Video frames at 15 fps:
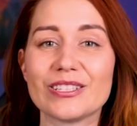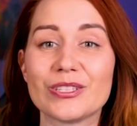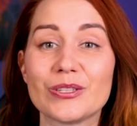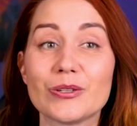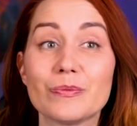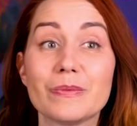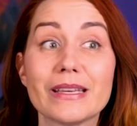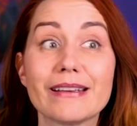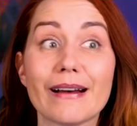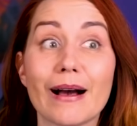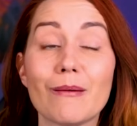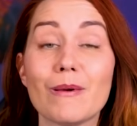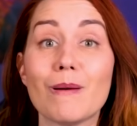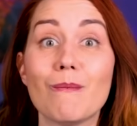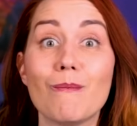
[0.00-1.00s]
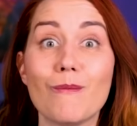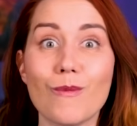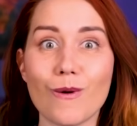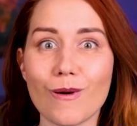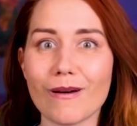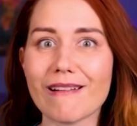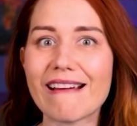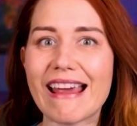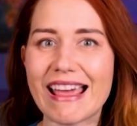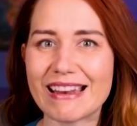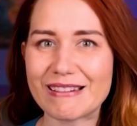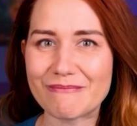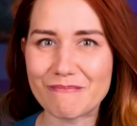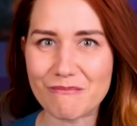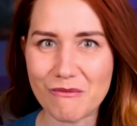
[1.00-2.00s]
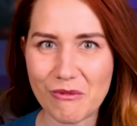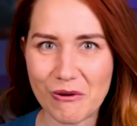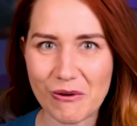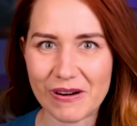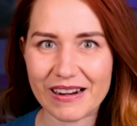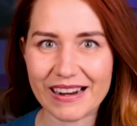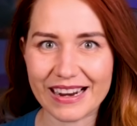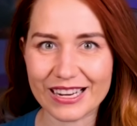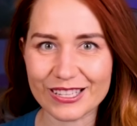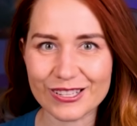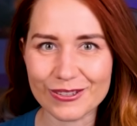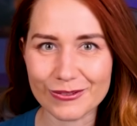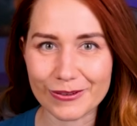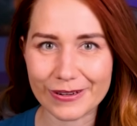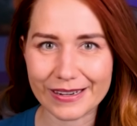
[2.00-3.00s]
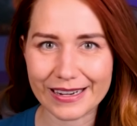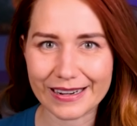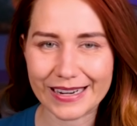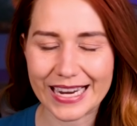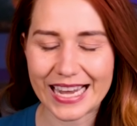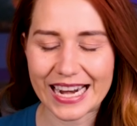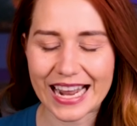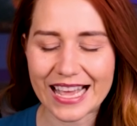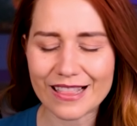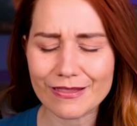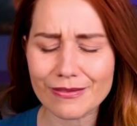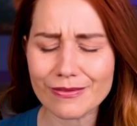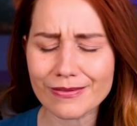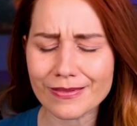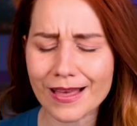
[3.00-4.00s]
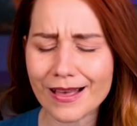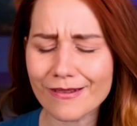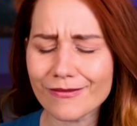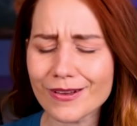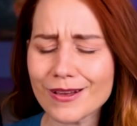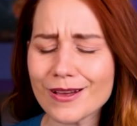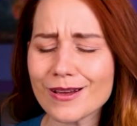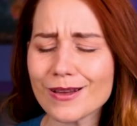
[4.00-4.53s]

to become more and more extraordinary, and I love